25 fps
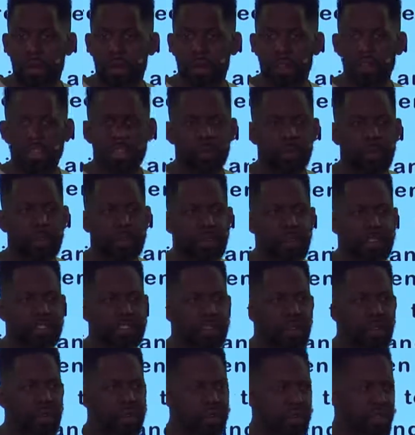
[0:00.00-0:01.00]
Some of us
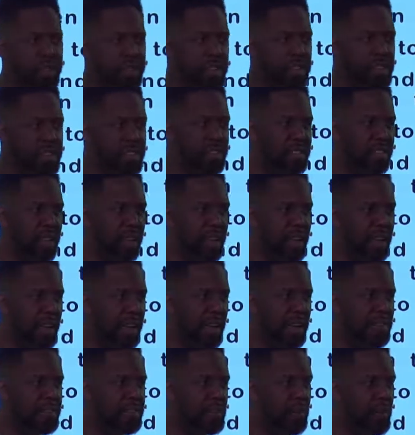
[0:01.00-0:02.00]
go through things in our
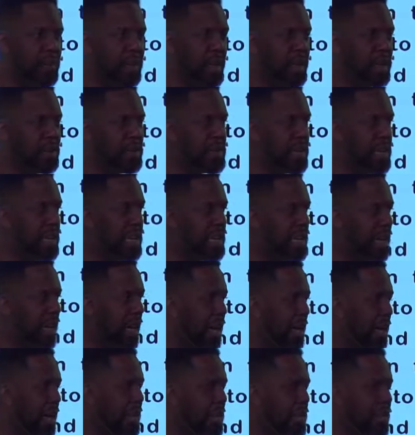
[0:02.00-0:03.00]
lives and we're like, "Okay,
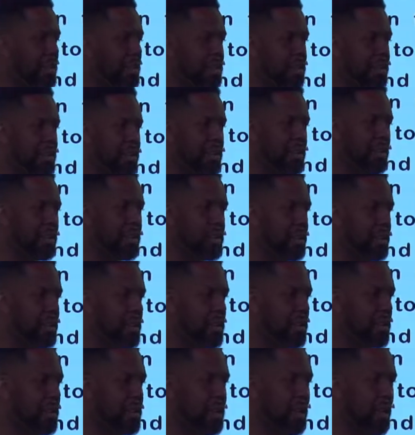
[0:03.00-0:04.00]
God,
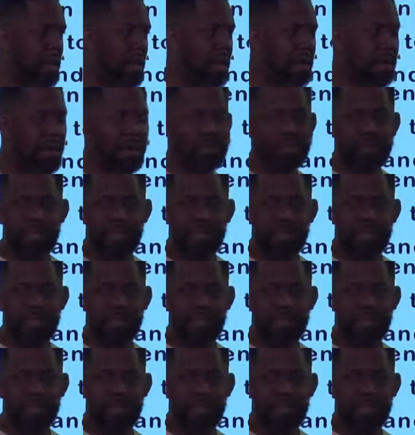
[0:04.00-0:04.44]
I'm